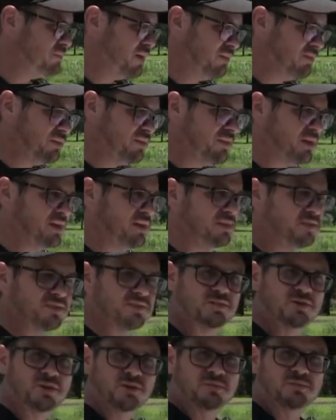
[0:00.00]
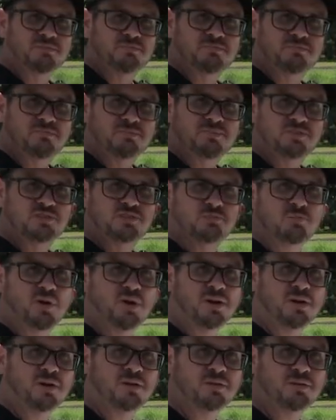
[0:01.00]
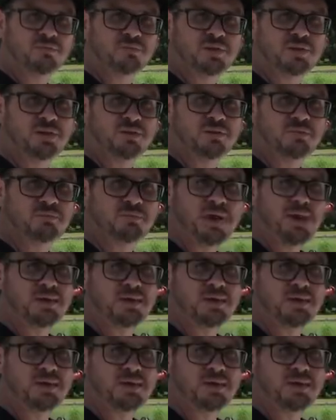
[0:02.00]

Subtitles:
everything is so small, you know,